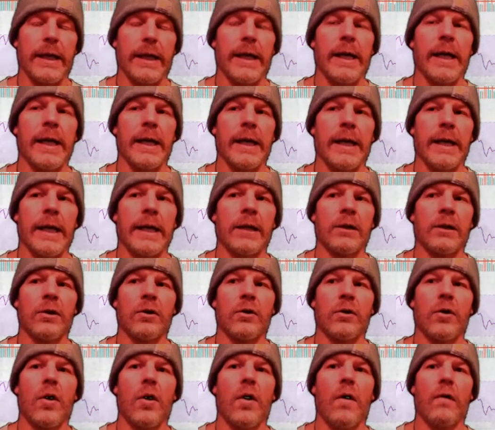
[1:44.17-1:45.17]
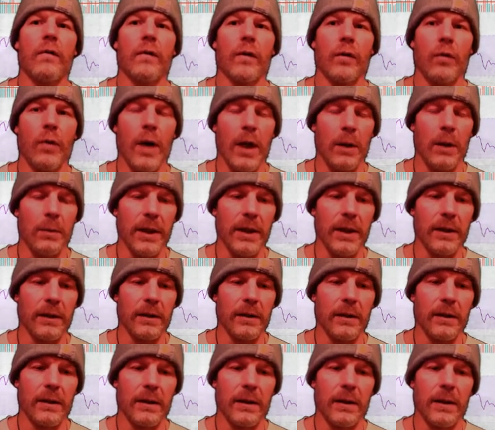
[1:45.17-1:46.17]
and it can look overwhelming,
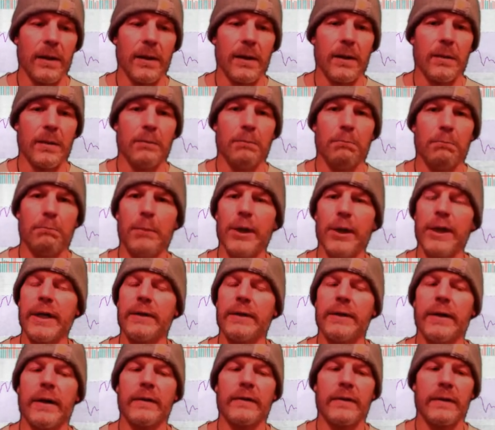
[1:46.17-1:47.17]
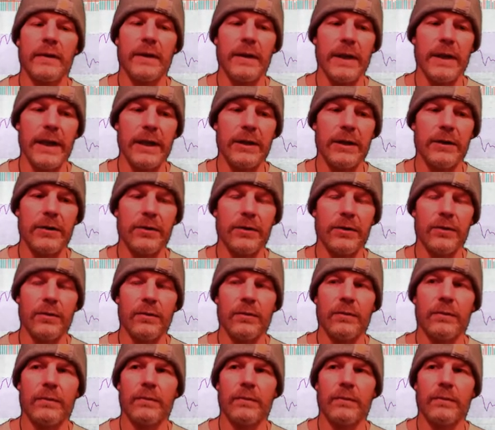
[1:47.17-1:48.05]
but it doesn't need to.